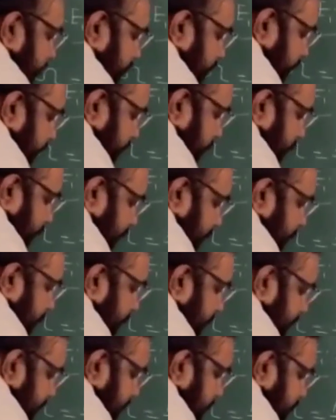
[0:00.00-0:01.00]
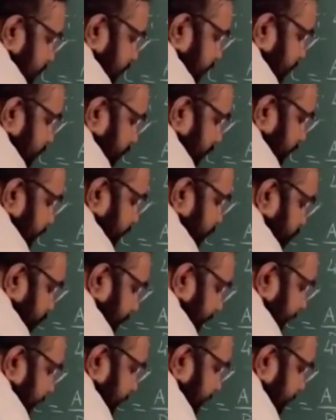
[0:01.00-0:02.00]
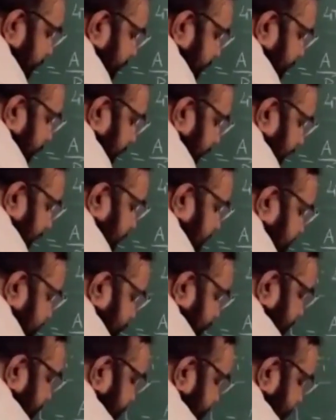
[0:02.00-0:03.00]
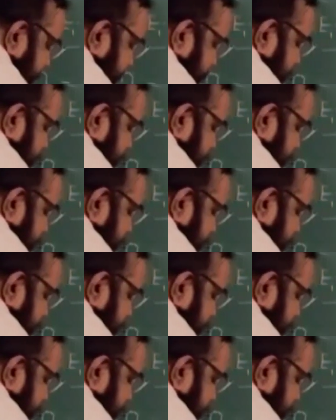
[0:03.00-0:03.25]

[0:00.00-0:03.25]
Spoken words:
into Q2. So Q1 Q2 by R square.